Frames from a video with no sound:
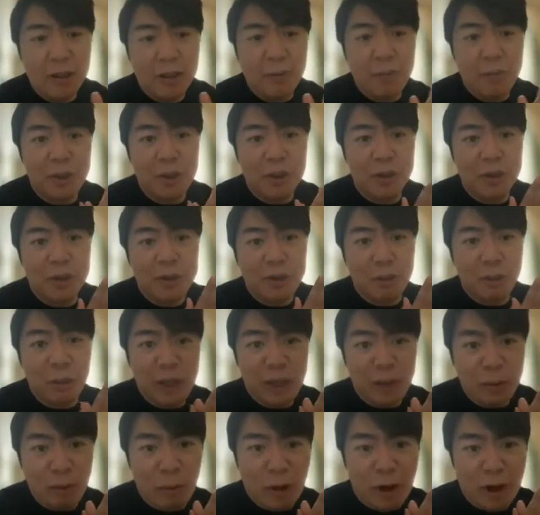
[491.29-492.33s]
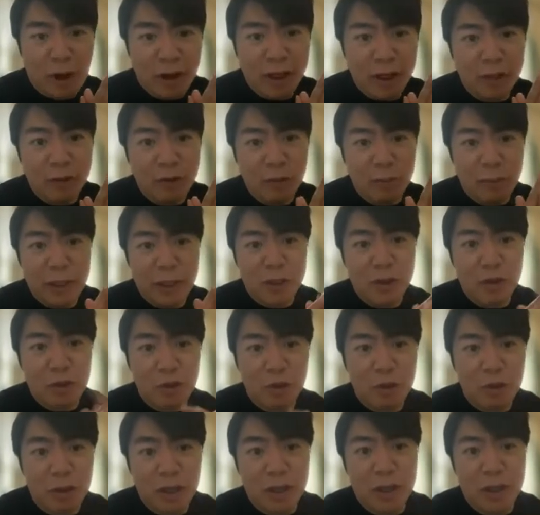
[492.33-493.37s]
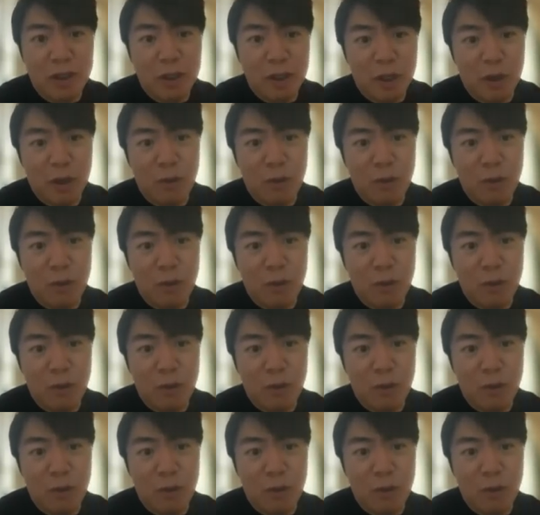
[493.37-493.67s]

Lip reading: because we wanted to make sure,